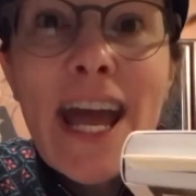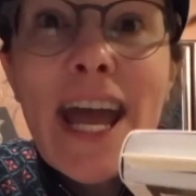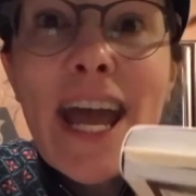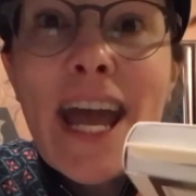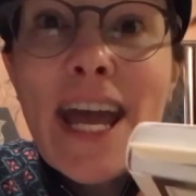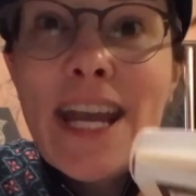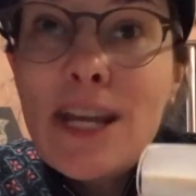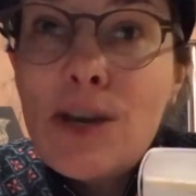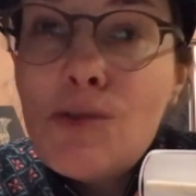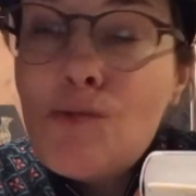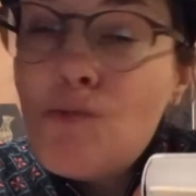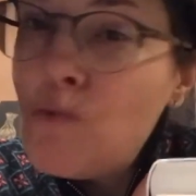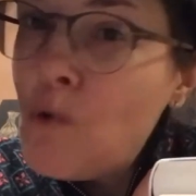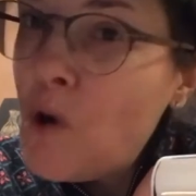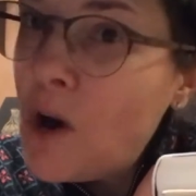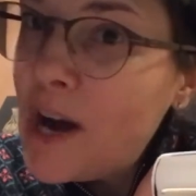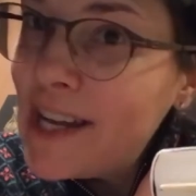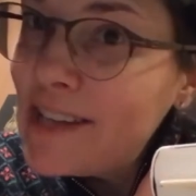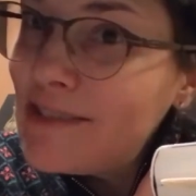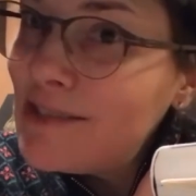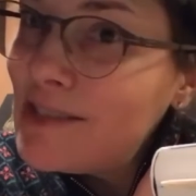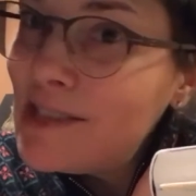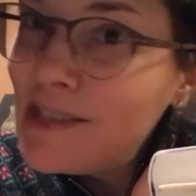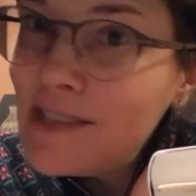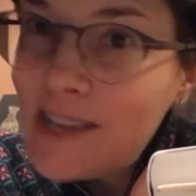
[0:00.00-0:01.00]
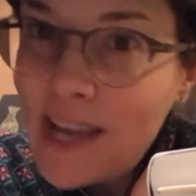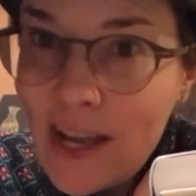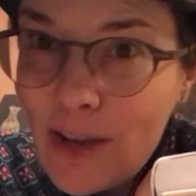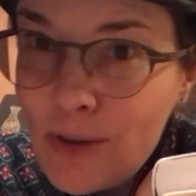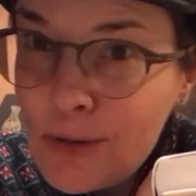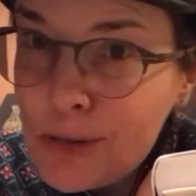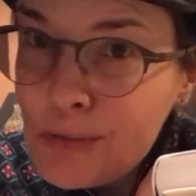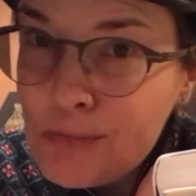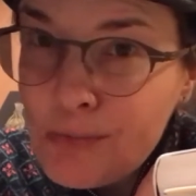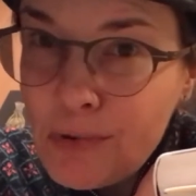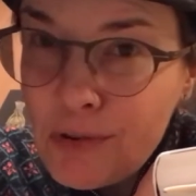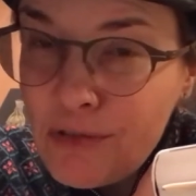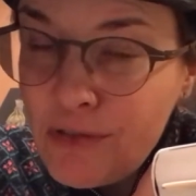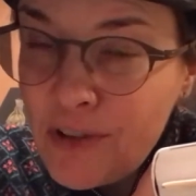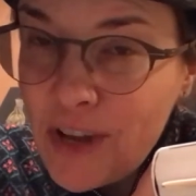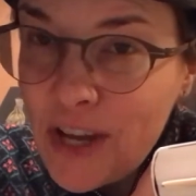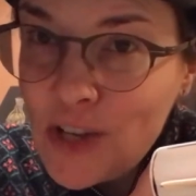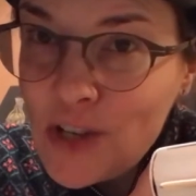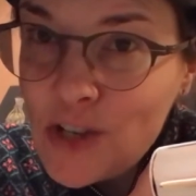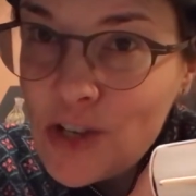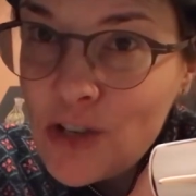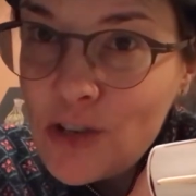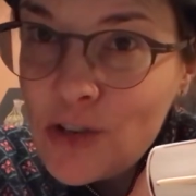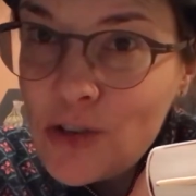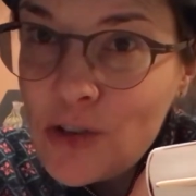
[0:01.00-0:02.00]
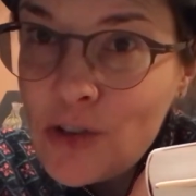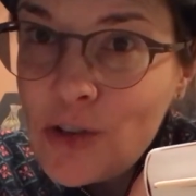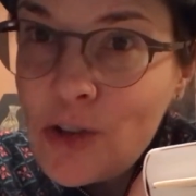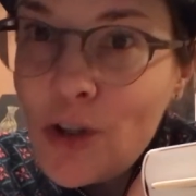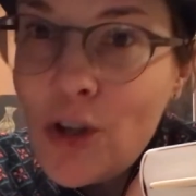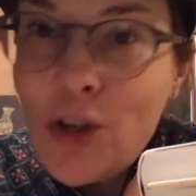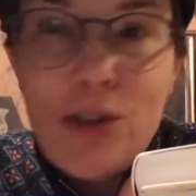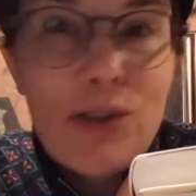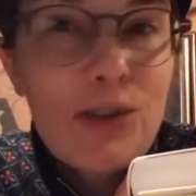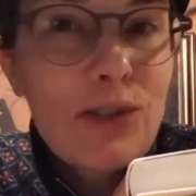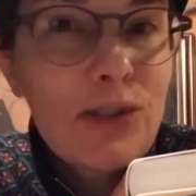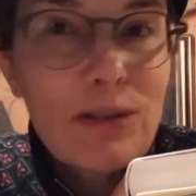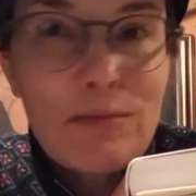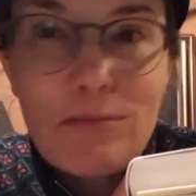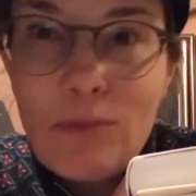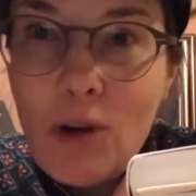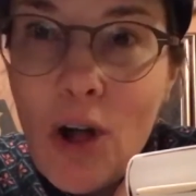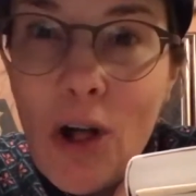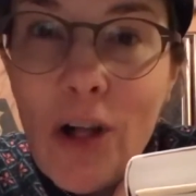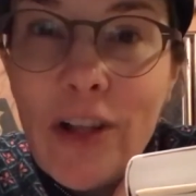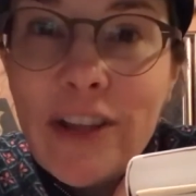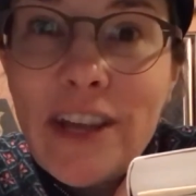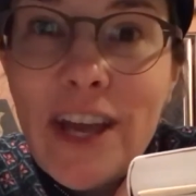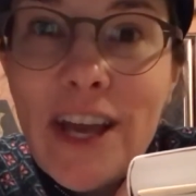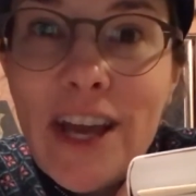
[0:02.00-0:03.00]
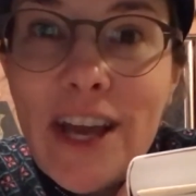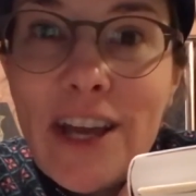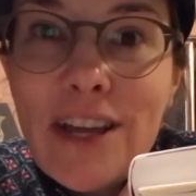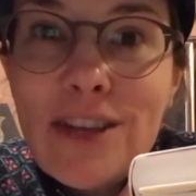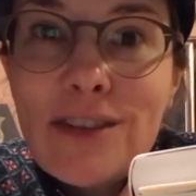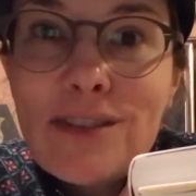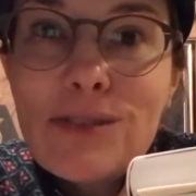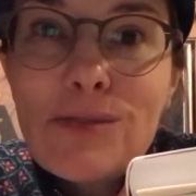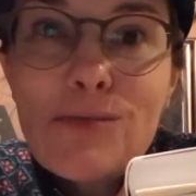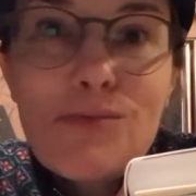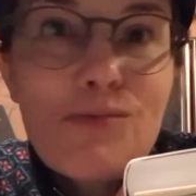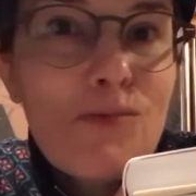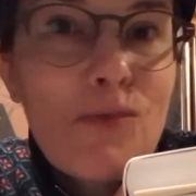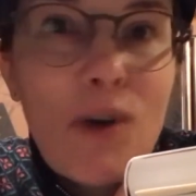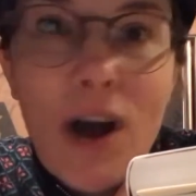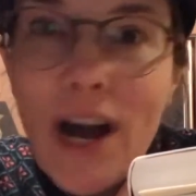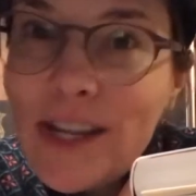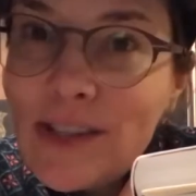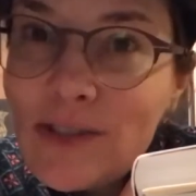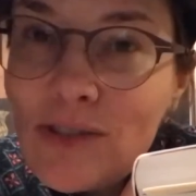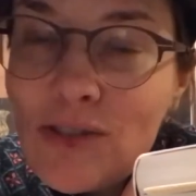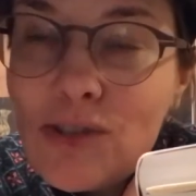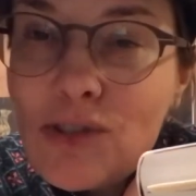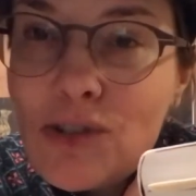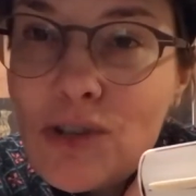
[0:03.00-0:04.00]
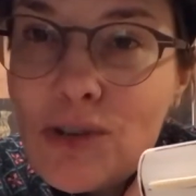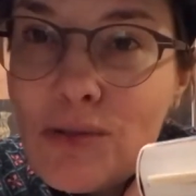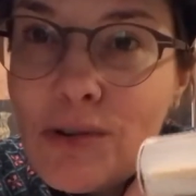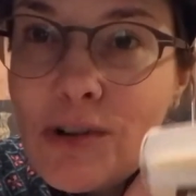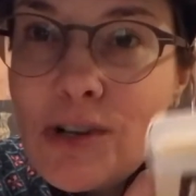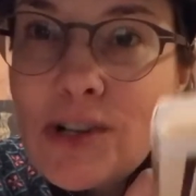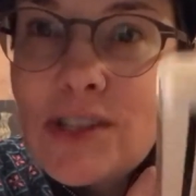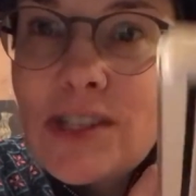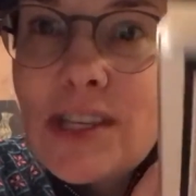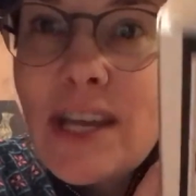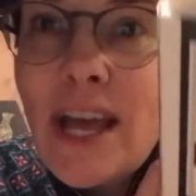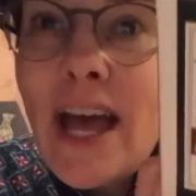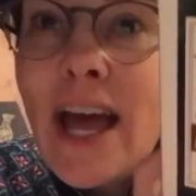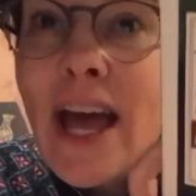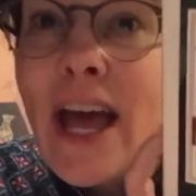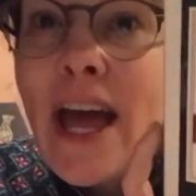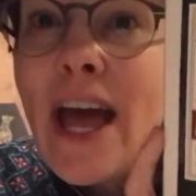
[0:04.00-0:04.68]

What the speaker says: any wine sales professional, sommeliers, wine stewards.